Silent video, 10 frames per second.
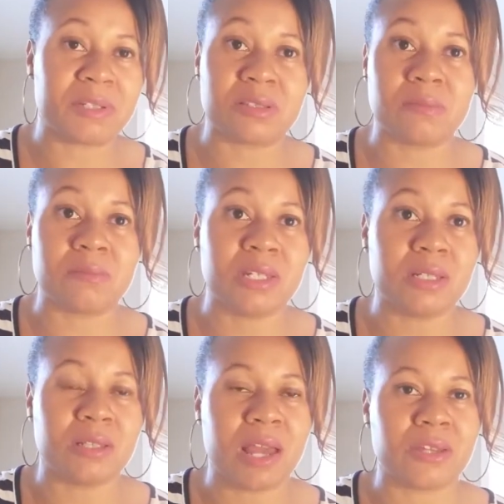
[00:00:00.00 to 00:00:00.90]
It doesn't
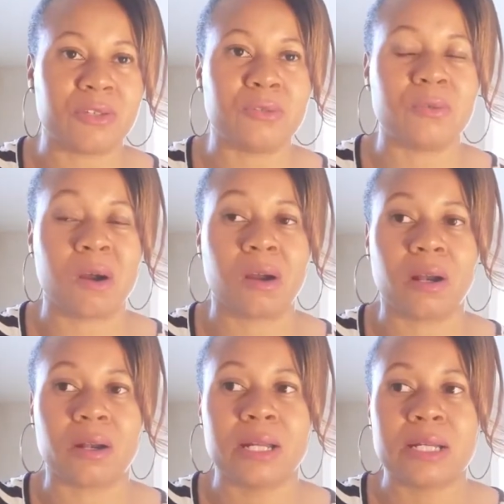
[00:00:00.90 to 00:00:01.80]
mean that you
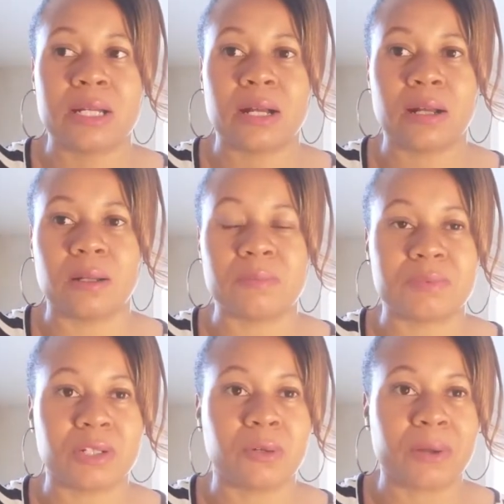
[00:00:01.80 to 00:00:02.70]
are um,
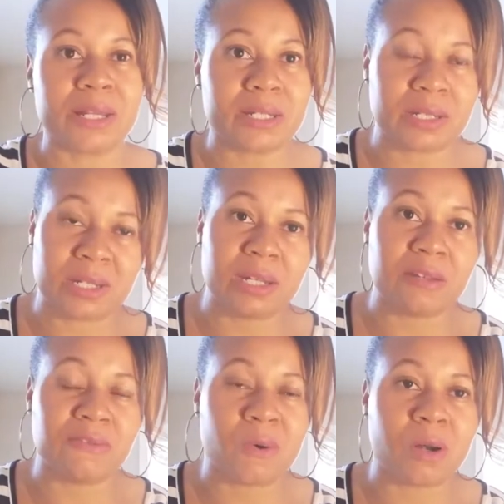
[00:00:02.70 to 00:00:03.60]
degraded in
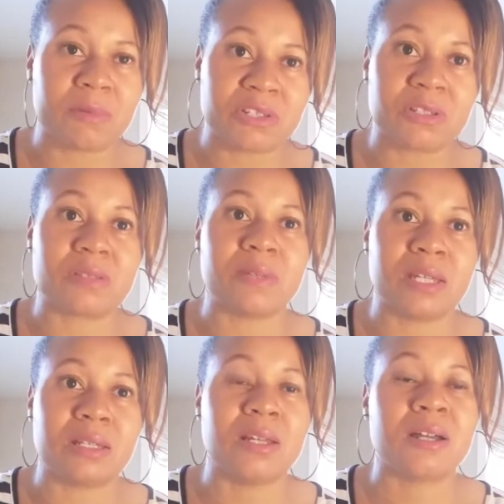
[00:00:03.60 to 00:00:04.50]
any form. It just
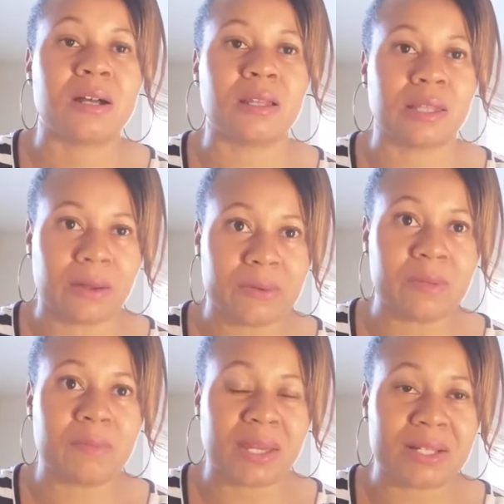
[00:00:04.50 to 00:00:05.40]
means allowing
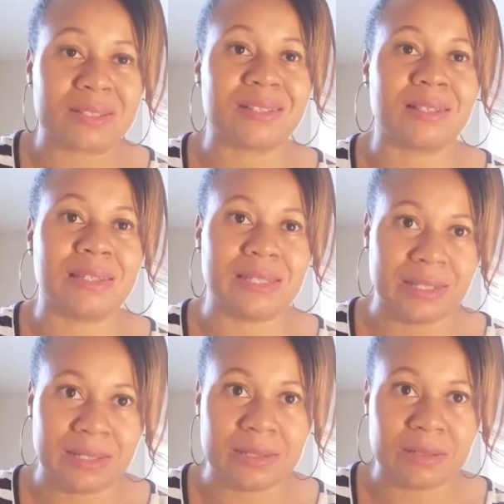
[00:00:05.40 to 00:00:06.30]
a man to
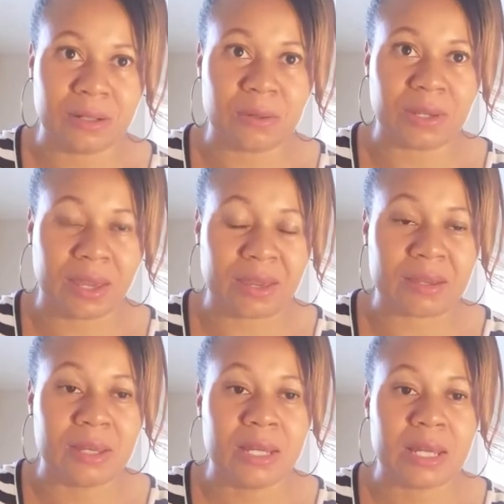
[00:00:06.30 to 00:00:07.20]
lead, okay?